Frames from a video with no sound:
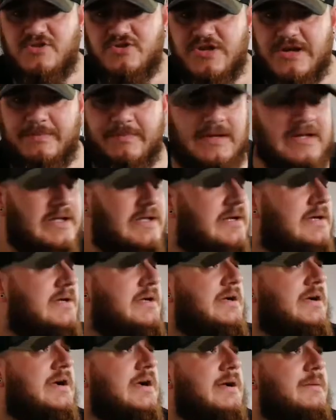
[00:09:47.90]
trim
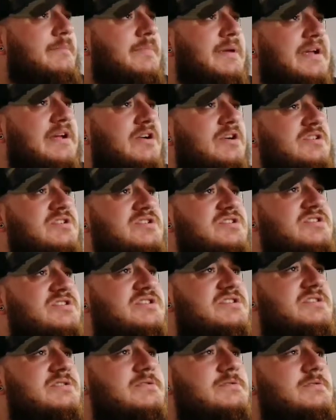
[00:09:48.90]

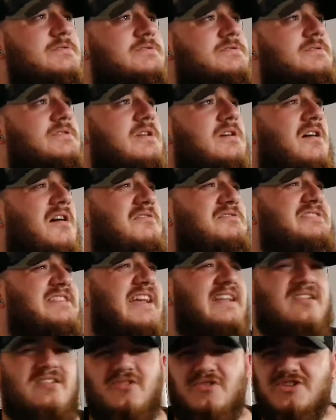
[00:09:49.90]
because I was
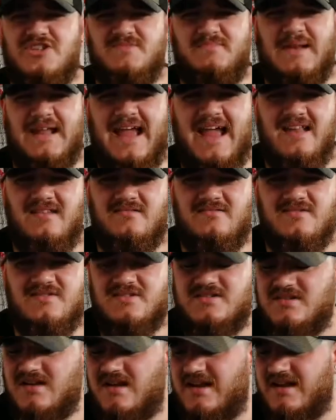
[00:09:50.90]
getting a lot of split
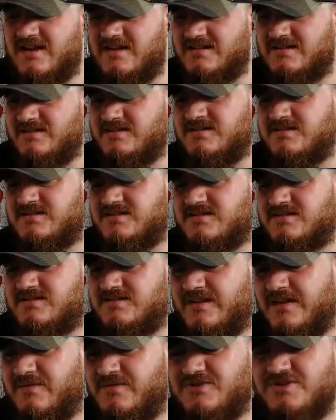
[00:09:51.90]
ends and
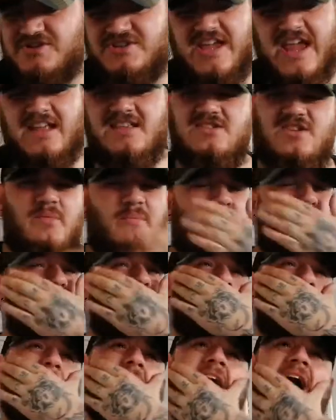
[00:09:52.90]
it was just getting to the
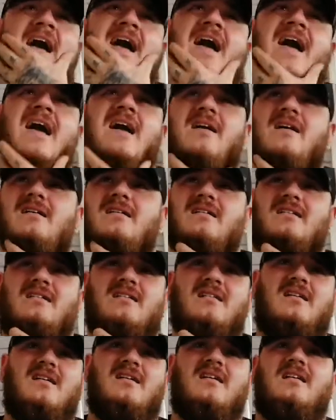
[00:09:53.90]
point where,
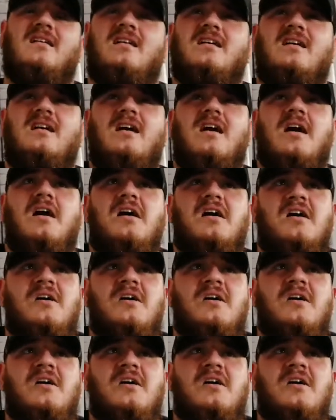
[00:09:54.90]
I